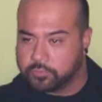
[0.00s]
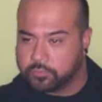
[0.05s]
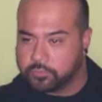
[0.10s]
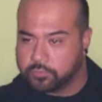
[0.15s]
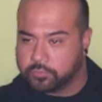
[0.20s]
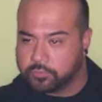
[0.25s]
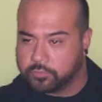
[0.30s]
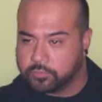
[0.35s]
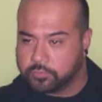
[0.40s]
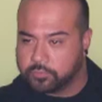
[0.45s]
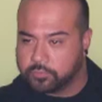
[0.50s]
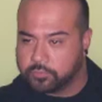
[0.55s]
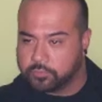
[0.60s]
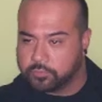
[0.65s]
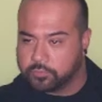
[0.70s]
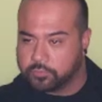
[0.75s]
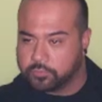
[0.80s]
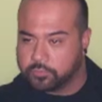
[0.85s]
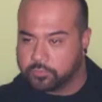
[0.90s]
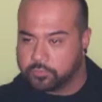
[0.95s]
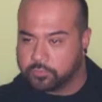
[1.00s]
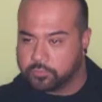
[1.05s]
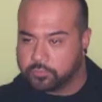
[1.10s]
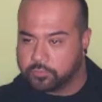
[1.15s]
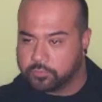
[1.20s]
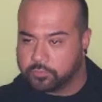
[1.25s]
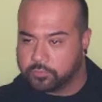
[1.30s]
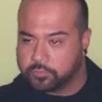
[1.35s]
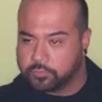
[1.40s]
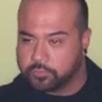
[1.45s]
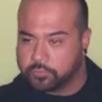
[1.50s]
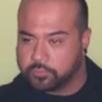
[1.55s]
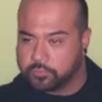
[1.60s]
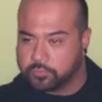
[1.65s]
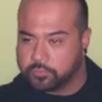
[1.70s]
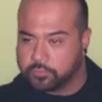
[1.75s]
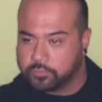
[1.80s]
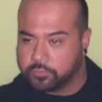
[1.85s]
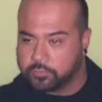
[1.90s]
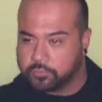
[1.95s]

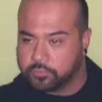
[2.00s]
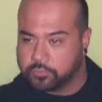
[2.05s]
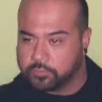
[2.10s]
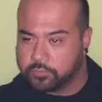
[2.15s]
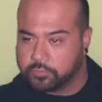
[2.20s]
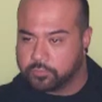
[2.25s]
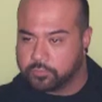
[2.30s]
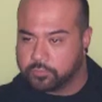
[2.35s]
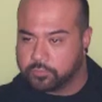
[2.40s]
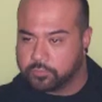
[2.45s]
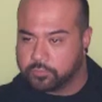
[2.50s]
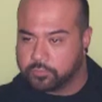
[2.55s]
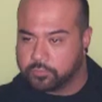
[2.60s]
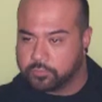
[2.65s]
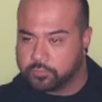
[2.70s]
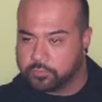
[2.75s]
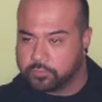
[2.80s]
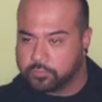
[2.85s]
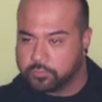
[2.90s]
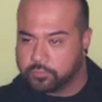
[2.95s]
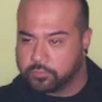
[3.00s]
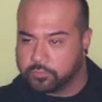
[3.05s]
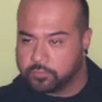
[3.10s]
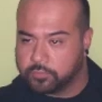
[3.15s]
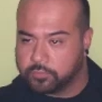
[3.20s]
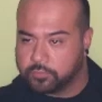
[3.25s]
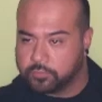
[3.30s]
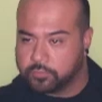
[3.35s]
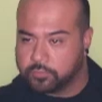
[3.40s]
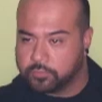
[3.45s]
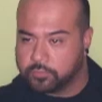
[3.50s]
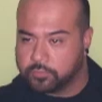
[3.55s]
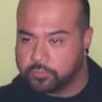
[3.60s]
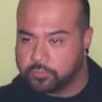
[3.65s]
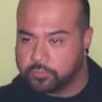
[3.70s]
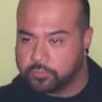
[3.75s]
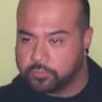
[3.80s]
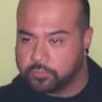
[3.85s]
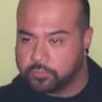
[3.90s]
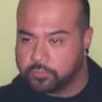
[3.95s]

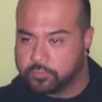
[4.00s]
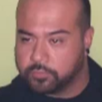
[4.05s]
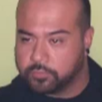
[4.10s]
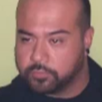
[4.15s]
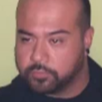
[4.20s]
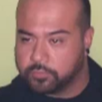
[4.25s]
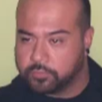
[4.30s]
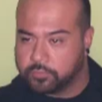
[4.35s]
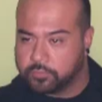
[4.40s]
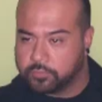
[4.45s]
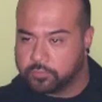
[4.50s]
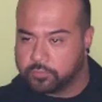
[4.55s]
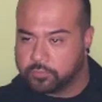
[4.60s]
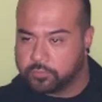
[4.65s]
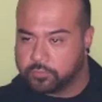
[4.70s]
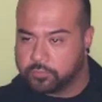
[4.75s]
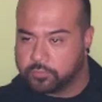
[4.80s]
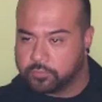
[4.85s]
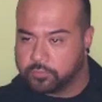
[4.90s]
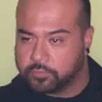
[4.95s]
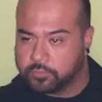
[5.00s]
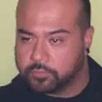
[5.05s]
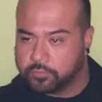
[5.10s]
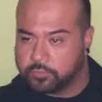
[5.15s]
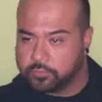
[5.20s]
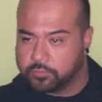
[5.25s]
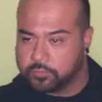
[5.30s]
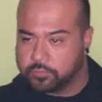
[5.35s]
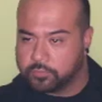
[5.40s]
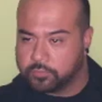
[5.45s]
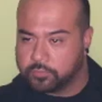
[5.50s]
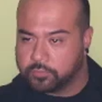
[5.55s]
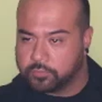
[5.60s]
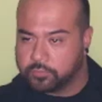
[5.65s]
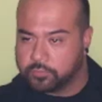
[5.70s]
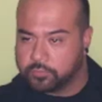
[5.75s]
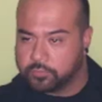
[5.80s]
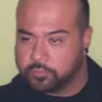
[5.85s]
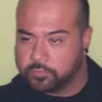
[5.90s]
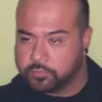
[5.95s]

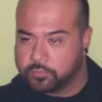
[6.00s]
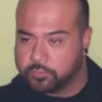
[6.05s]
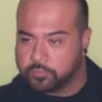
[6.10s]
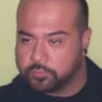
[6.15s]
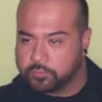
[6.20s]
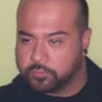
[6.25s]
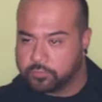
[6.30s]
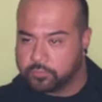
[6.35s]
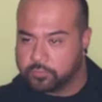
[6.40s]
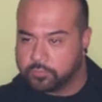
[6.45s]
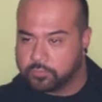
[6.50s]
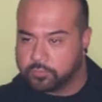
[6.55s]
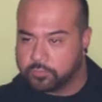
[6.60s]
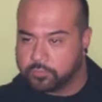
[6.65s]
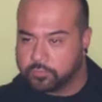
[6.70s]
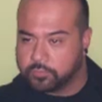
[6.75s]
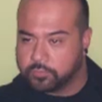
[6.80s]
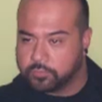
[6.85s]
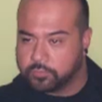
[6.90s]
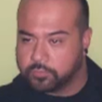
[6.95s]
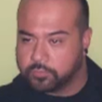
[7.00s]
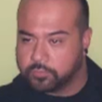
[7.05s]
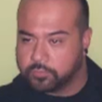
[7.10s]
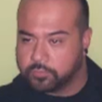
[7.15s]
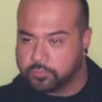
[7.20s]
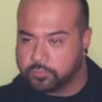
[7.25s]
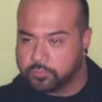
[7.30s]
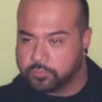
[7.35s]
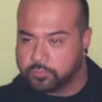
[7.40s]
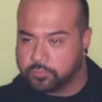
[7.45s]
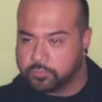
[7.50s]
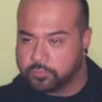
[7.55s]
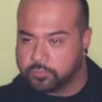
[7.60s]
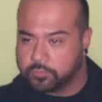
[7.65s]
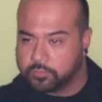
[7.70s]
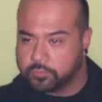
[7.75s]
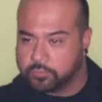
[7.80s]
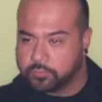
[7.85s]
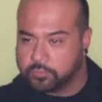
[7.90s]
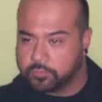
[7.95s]
The person shown says nothing.